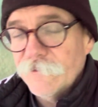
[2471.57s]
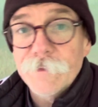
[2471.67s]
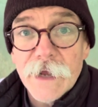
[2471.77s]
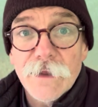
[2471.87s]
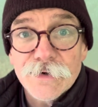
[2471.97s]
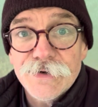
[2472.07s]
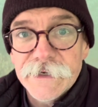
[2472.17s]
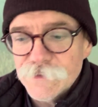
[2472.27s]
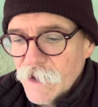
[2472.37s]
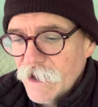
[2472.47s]
Dollar Tree
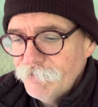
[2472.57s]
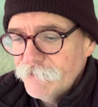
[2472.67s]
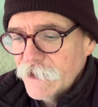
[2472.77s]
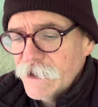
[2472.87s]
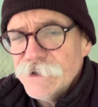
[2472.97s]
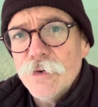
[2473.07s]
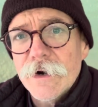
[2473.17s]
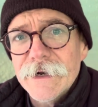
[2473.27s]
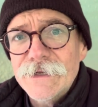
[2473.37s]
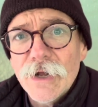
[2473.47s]
as well. So
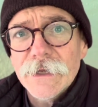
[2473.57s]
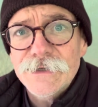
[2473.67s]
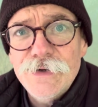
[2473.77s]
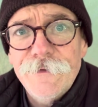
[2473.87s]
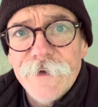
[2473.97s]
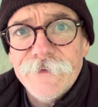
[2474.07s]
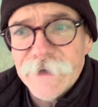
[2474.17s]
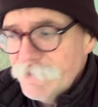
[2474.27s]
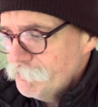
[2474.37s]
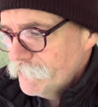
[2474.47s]
we're at a total of
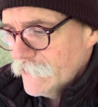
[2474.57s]
$2.50.